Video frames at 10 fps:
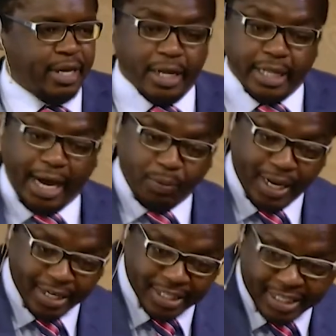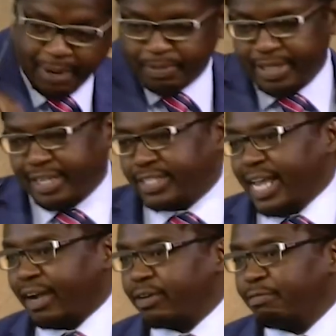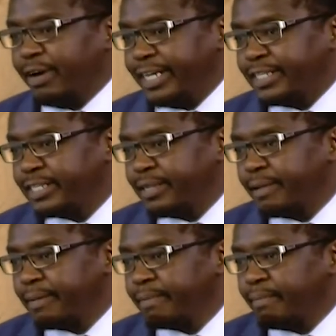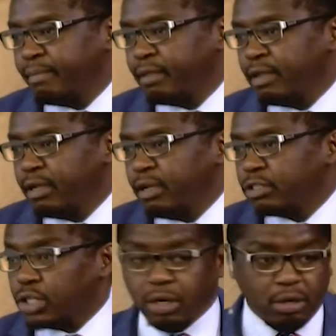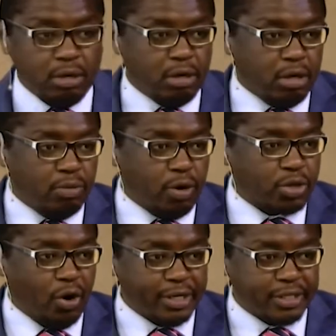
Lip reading: And I will accept that sacrifice. So what God